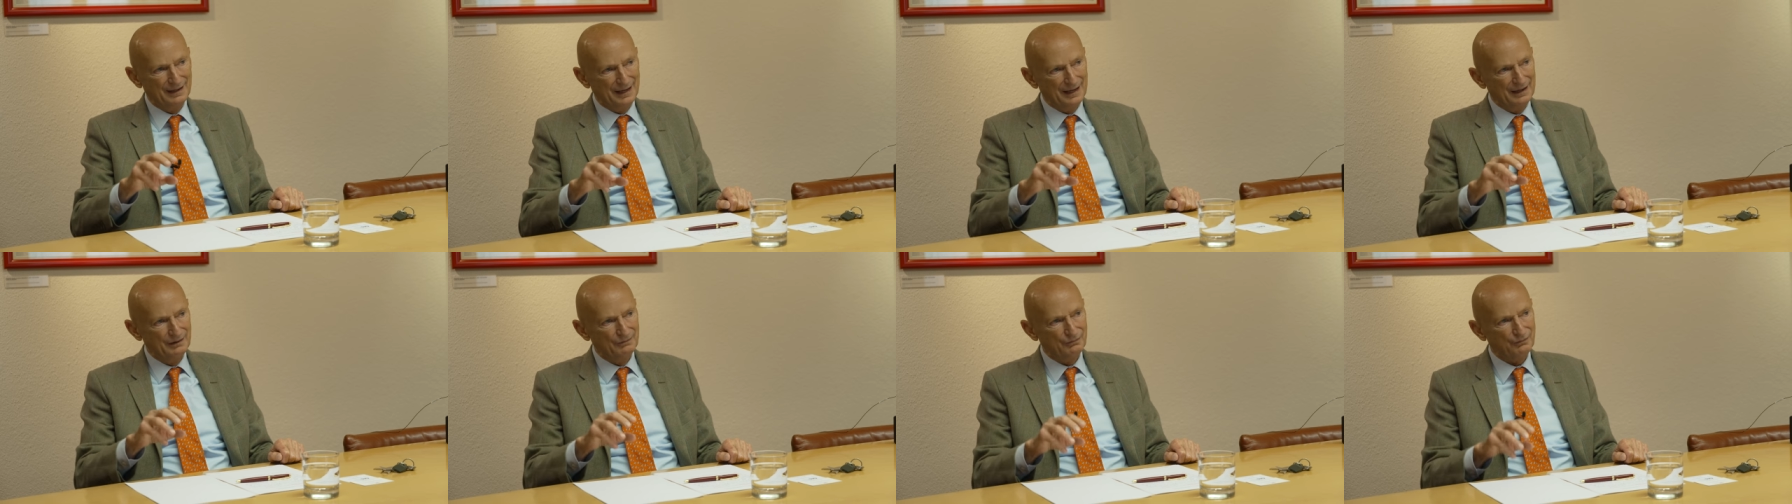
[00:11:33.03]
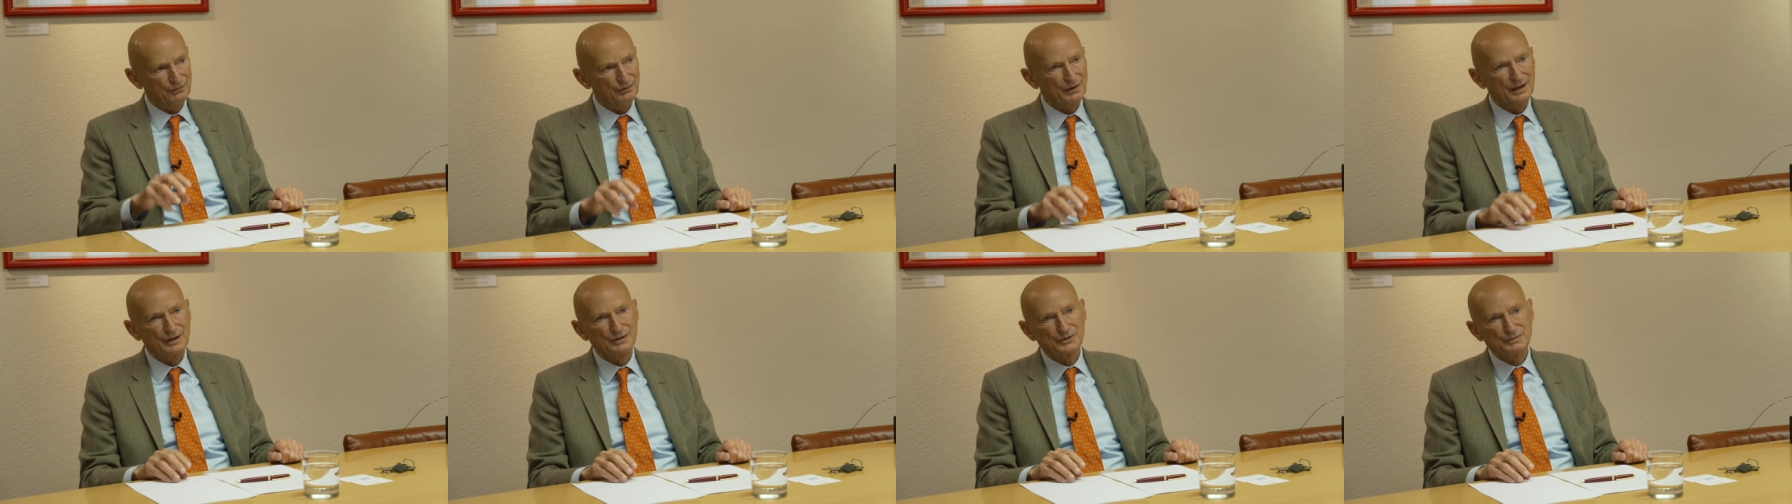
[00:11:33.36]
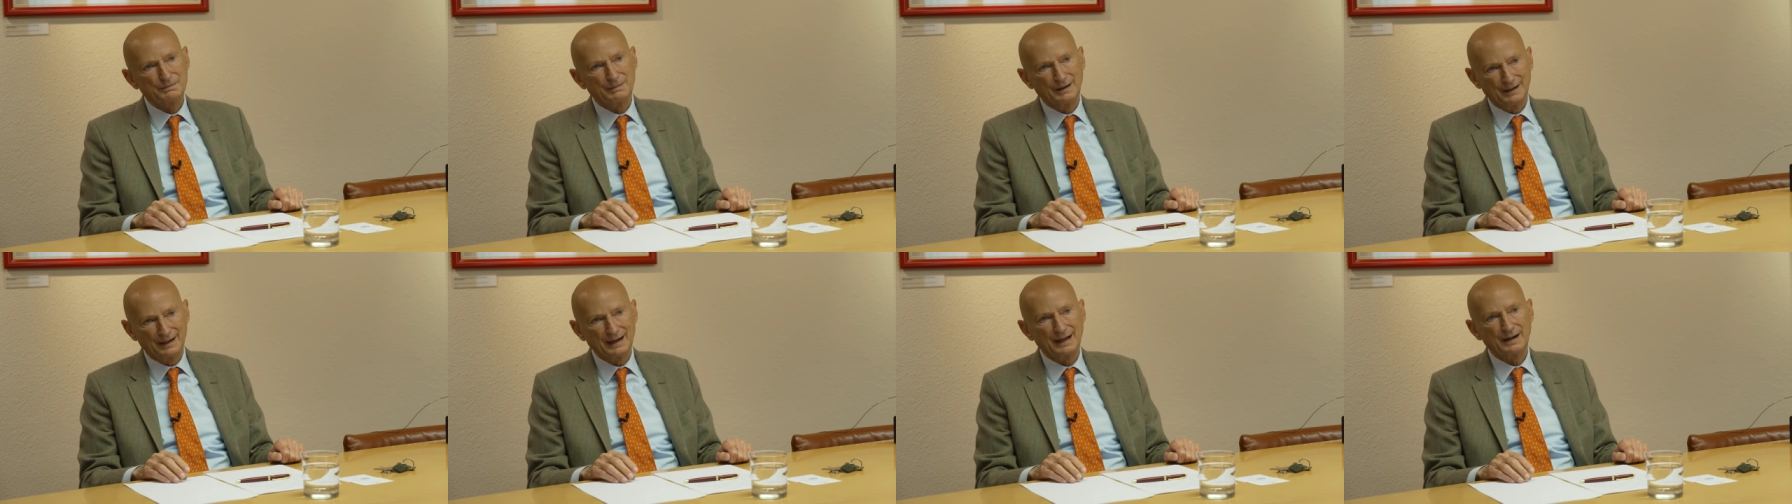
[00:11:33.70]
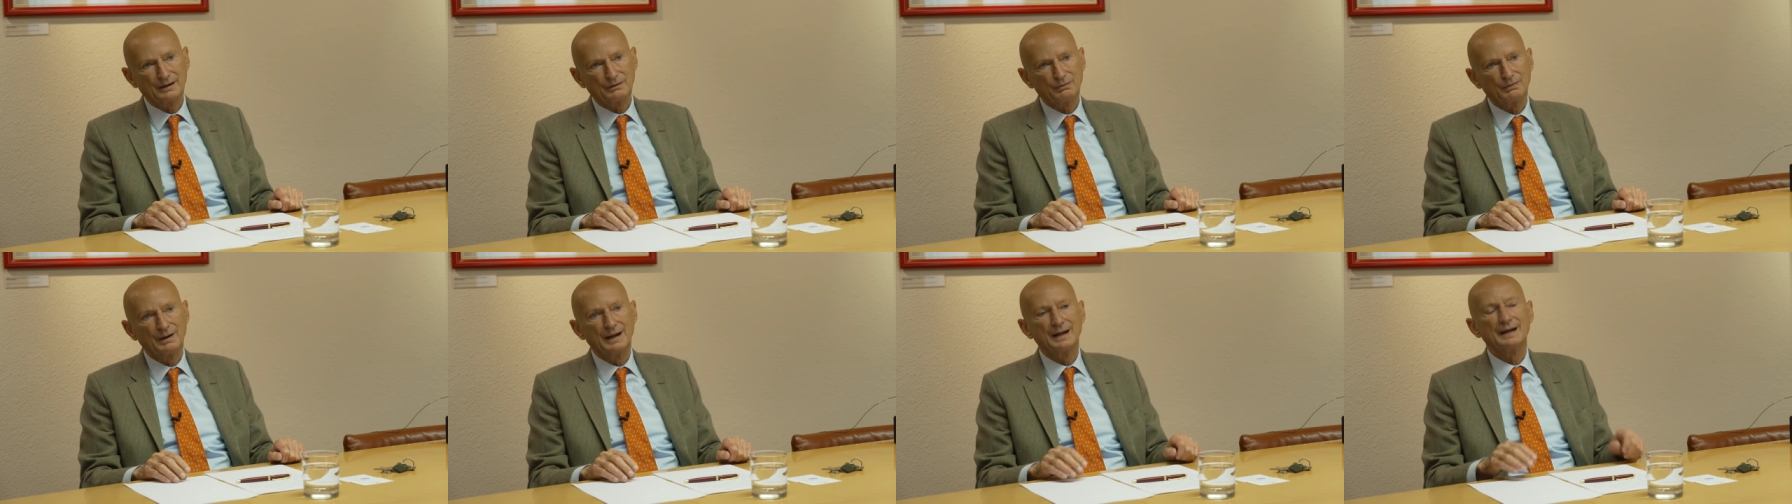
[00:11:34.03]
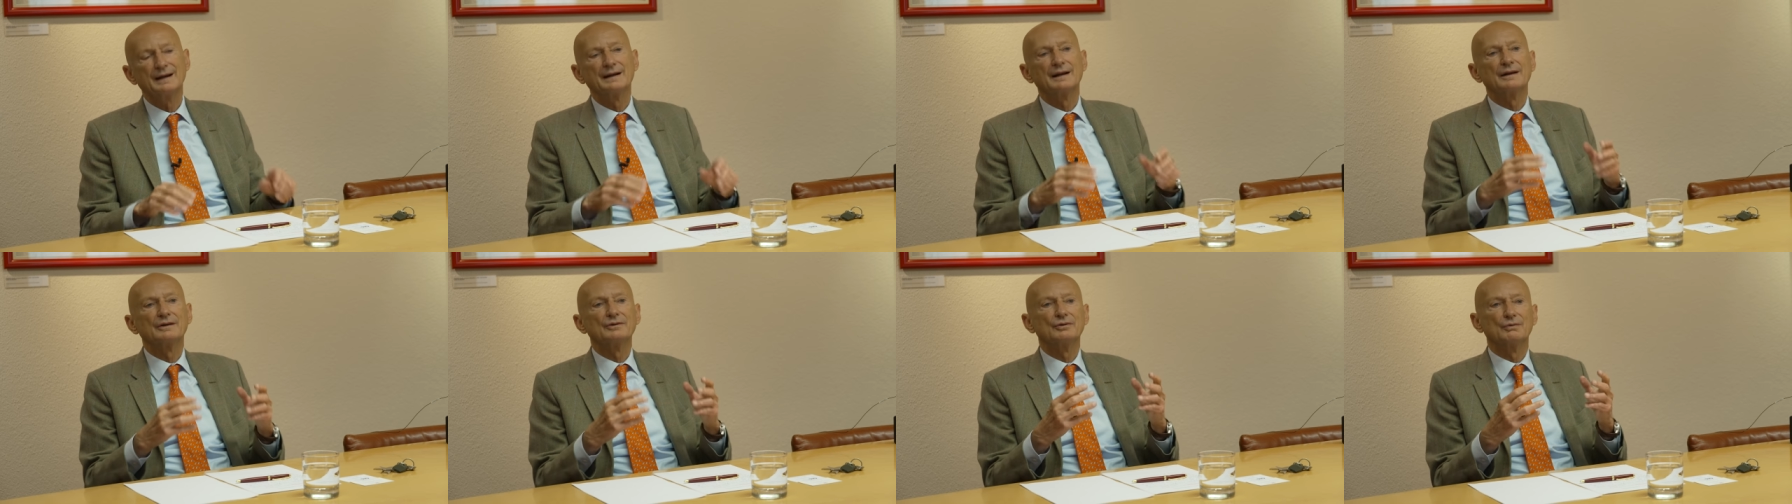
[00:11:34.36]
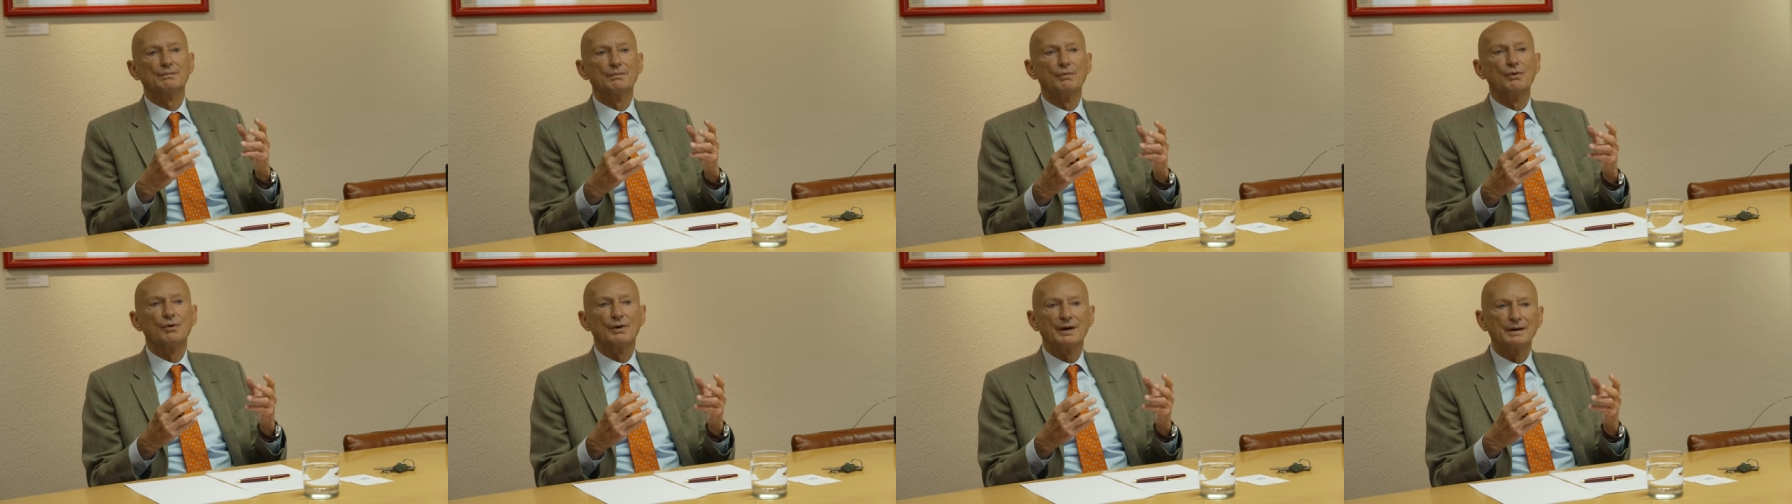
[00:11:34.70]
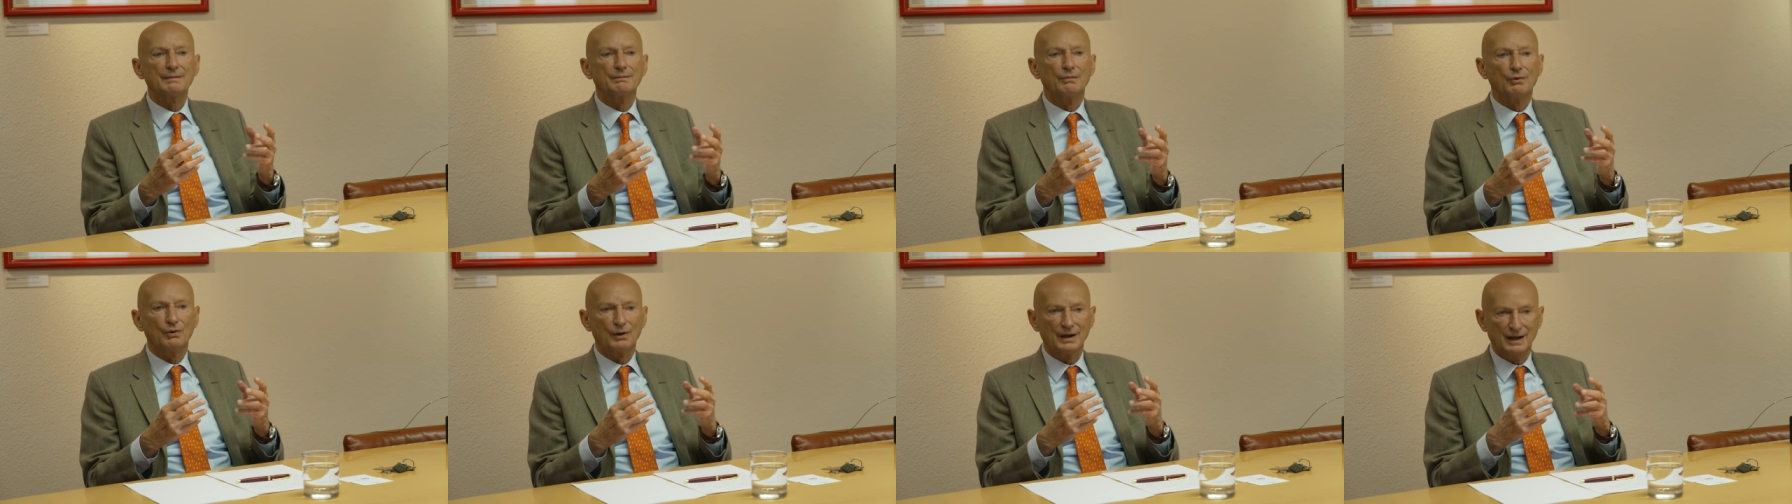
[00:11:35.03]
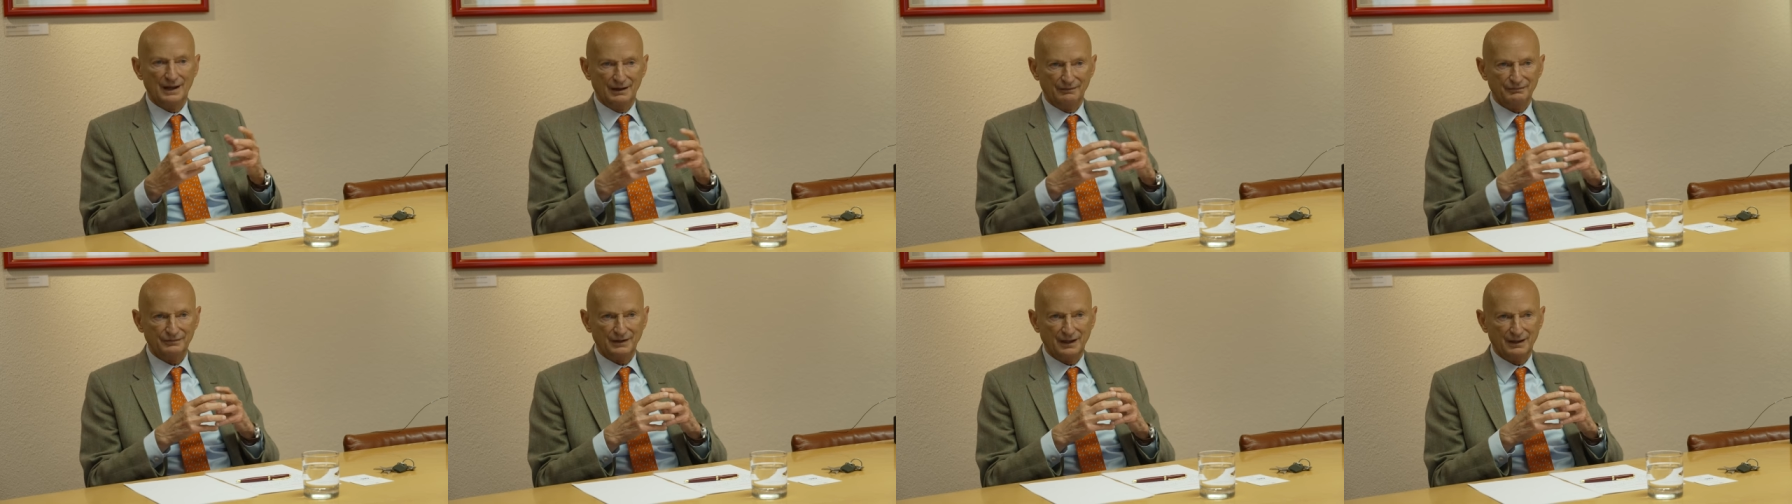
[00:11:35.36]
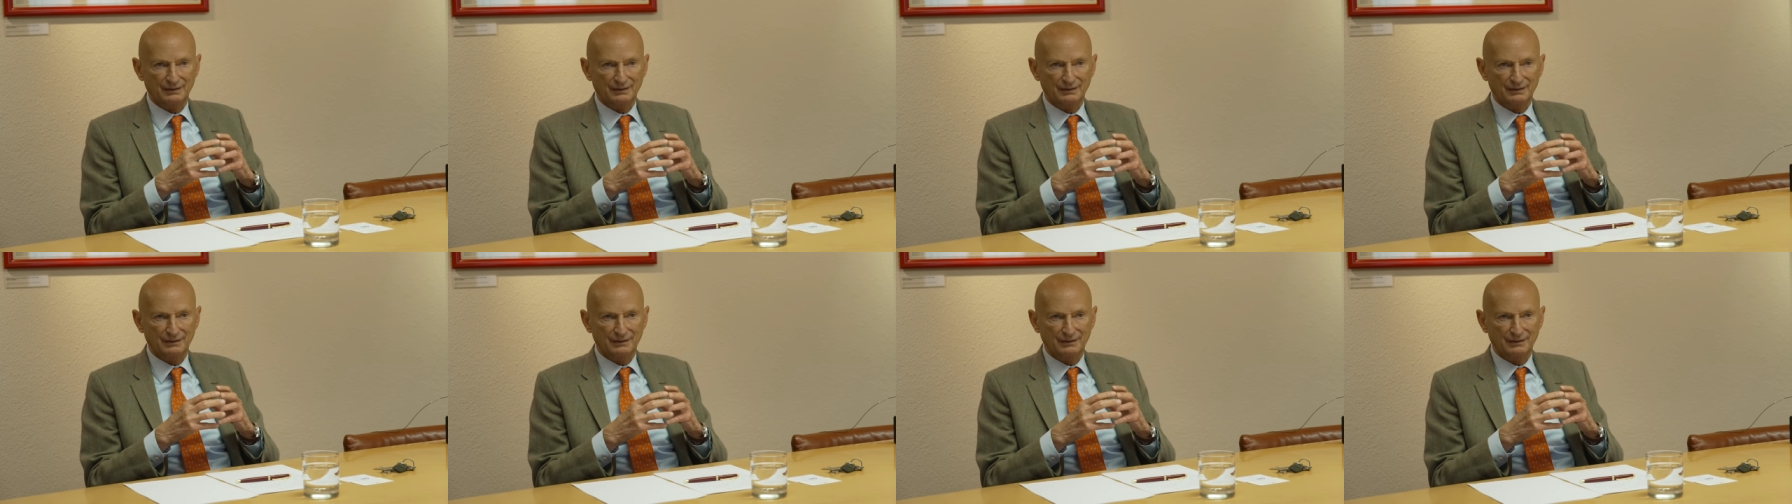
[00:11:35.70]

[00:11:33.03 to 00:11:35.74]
influenced by that way that you more and more have,